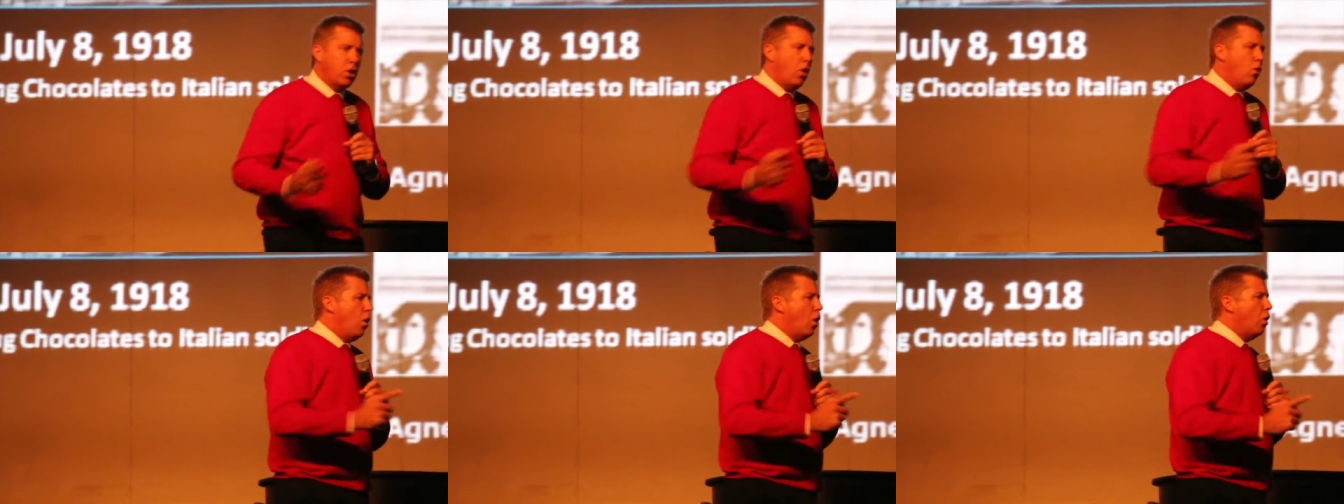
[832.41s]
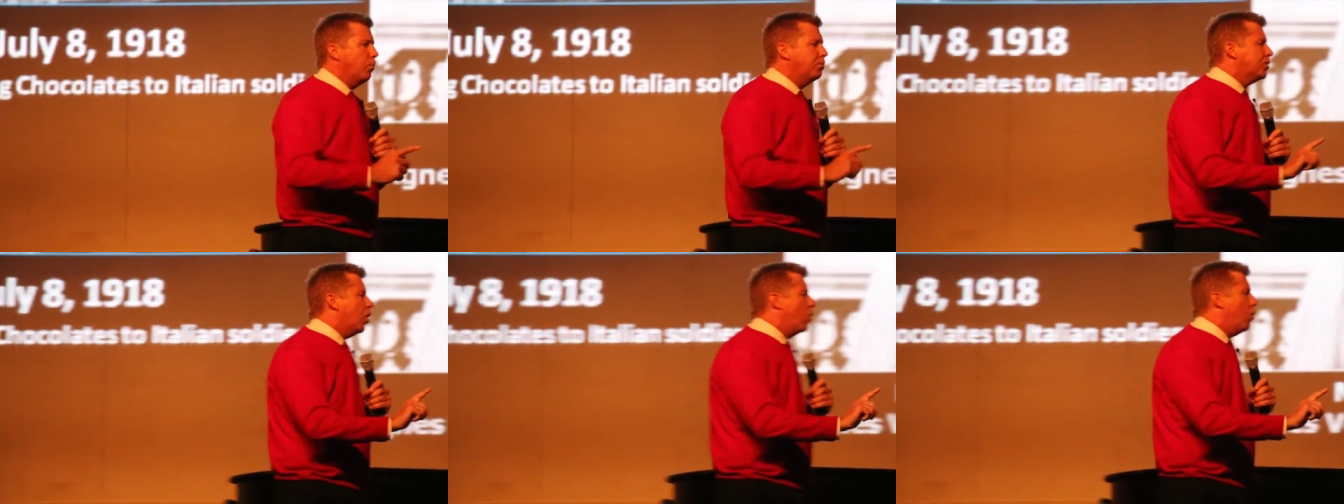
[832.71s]
Go
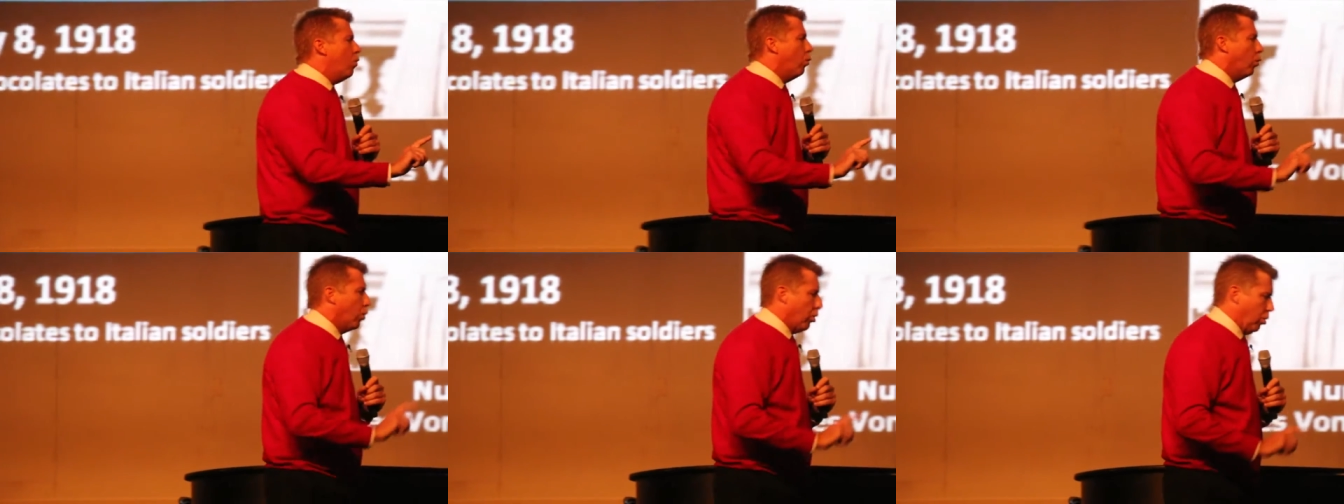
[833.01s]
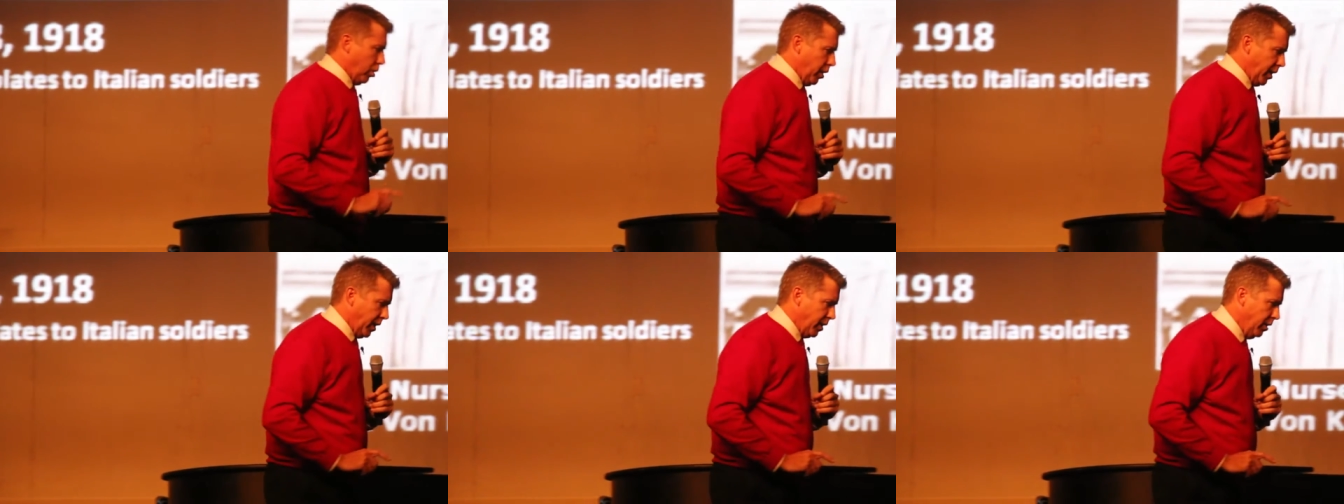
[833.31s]
home. Don't
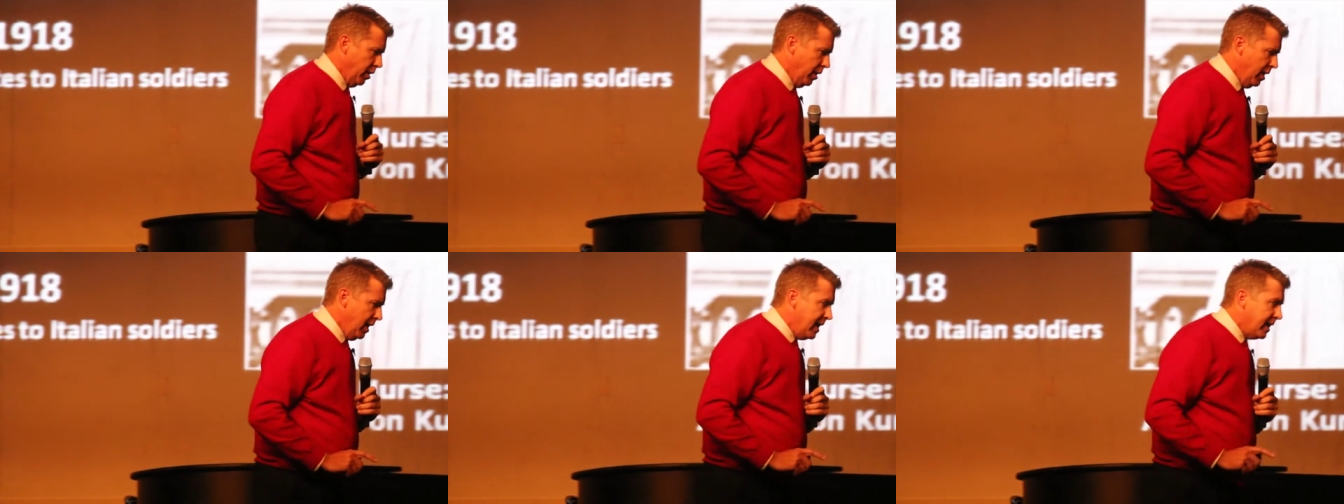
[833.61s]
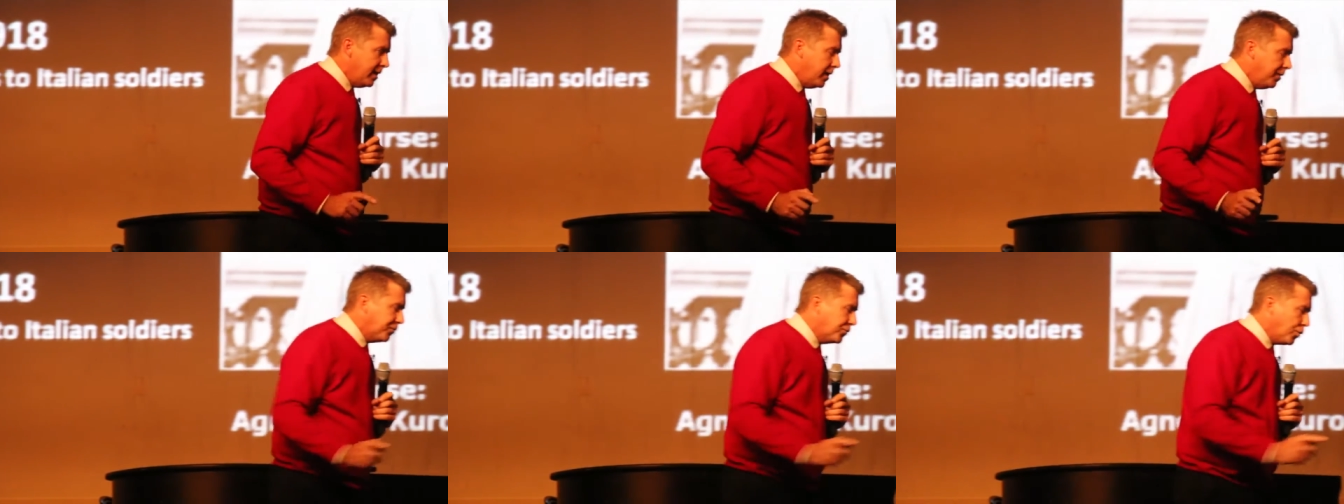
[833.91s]
worry.
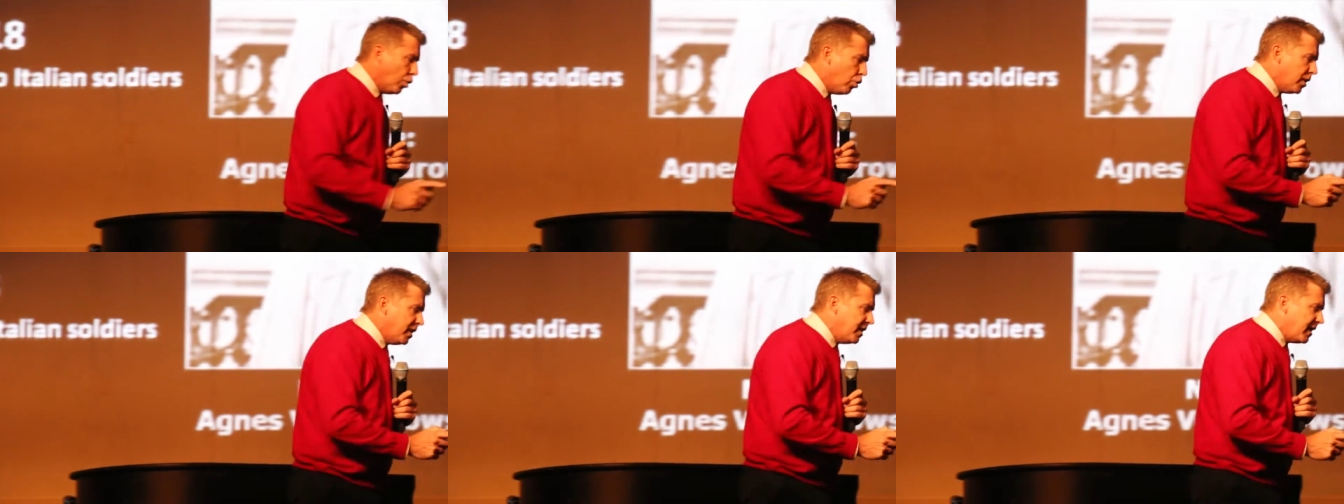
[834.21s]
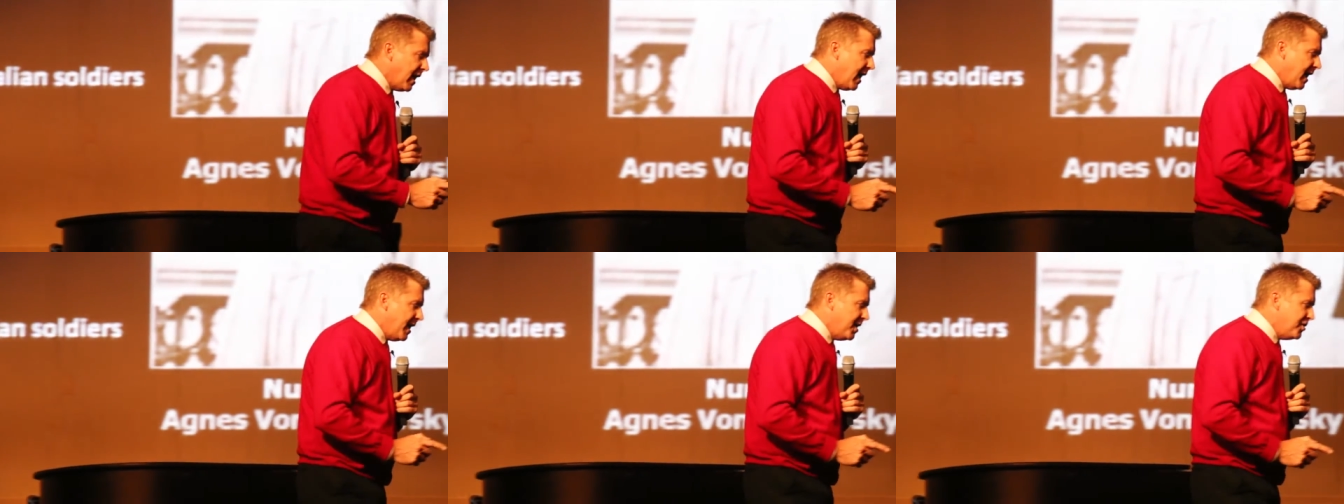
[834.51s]
And in 30
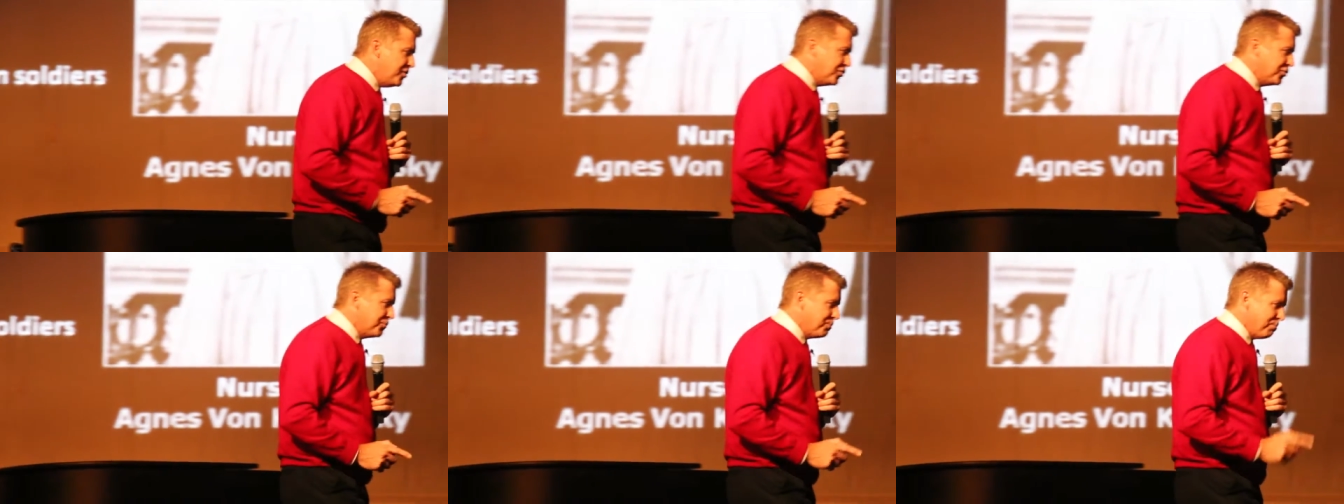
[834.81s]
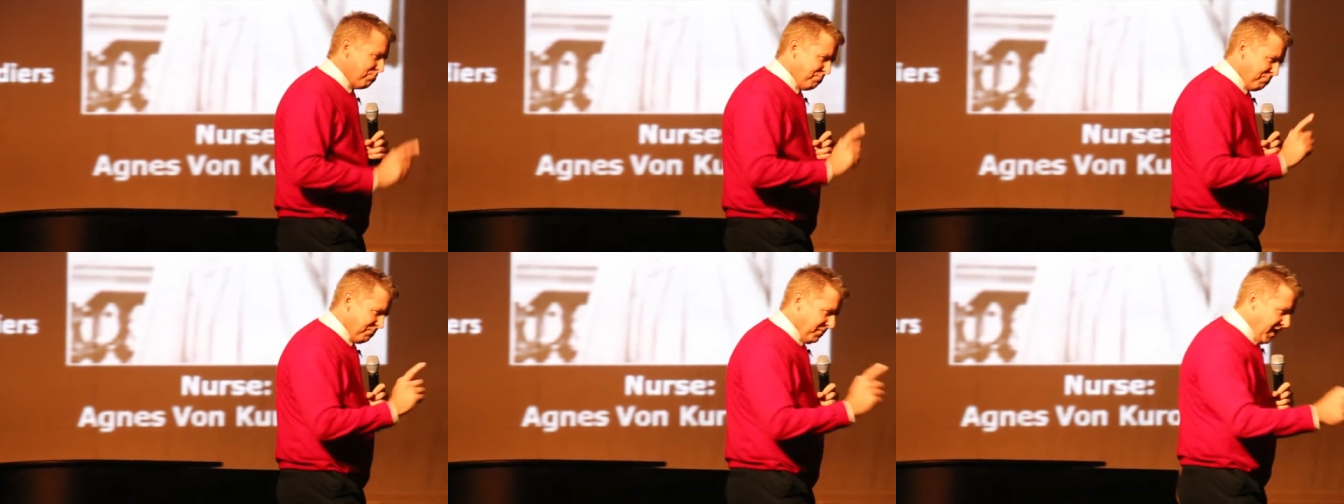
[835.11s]
days,